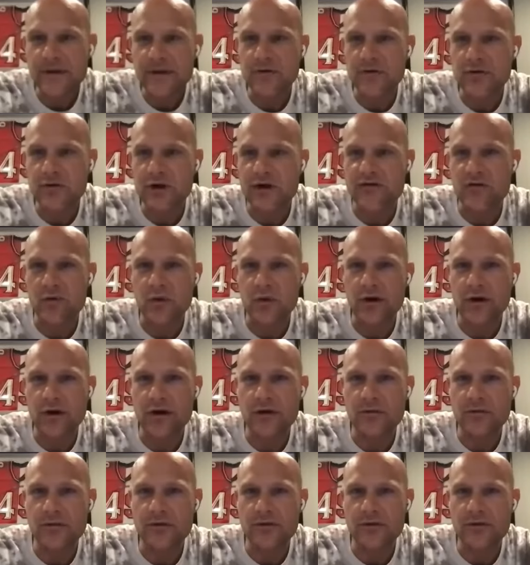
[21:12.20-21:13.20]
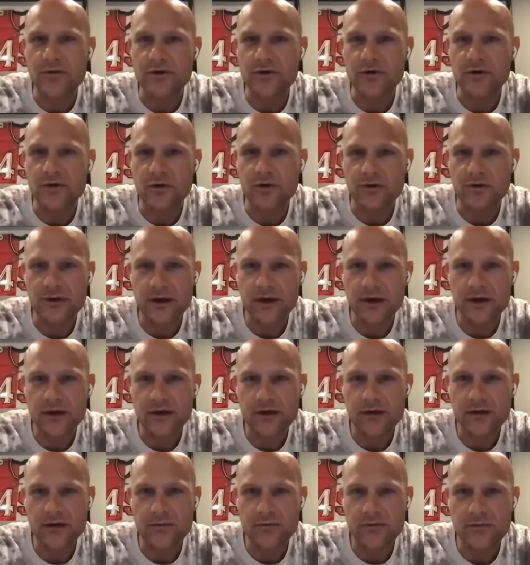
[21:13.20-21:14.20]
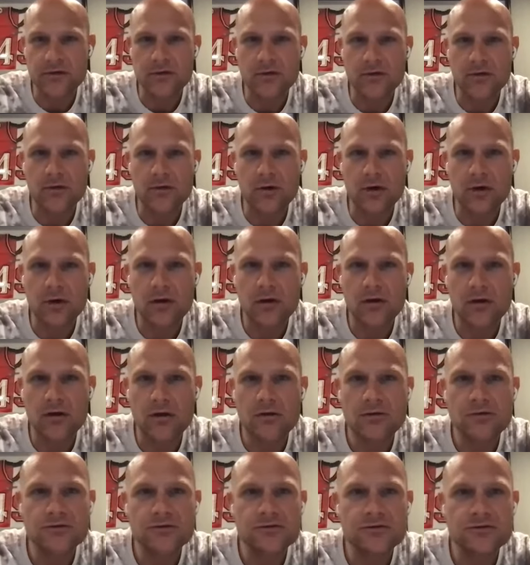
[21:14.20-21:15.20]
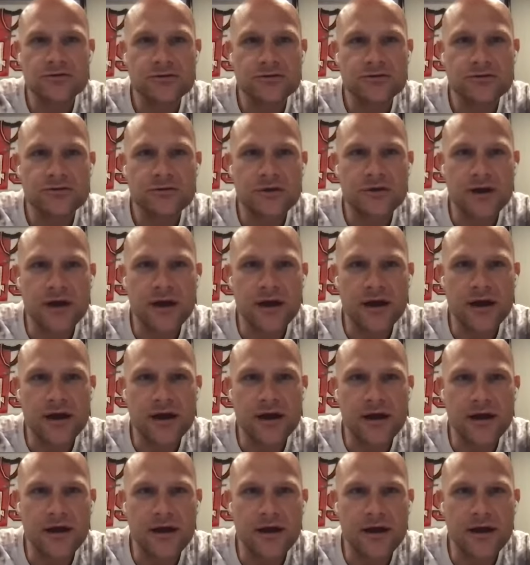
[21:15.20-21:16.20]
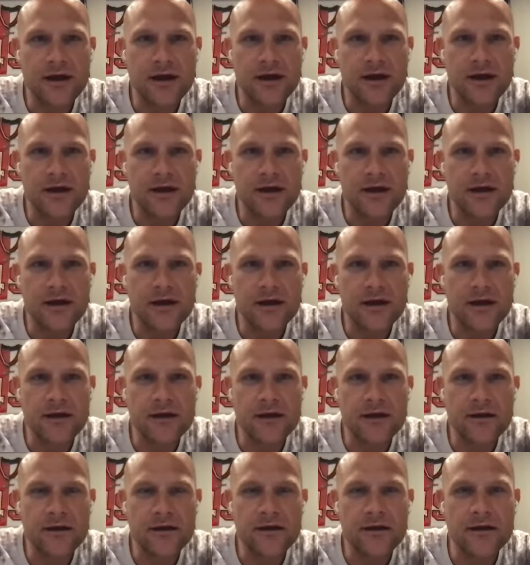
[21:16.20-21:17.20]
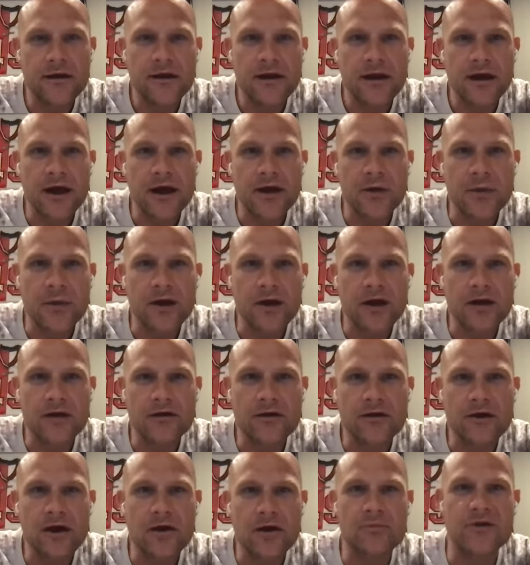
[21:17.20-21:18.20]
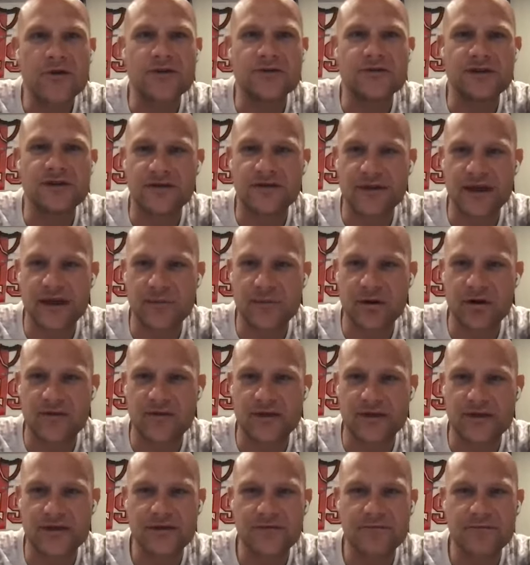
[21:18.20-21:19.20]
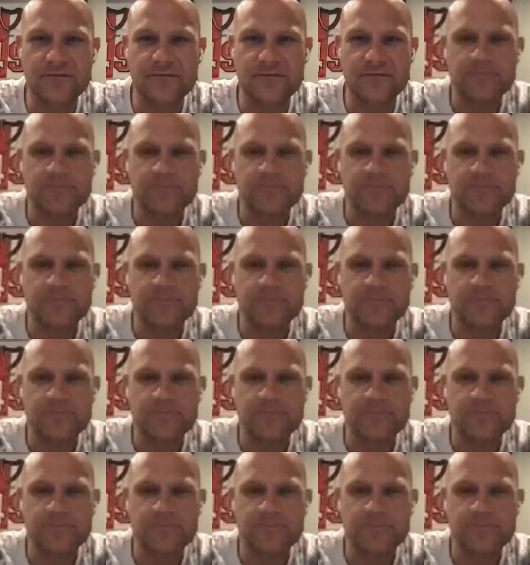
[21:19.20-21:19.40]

mute everyone and unmute you. Hold on. You all. And how do I un- unmute something? Perfect. It. I got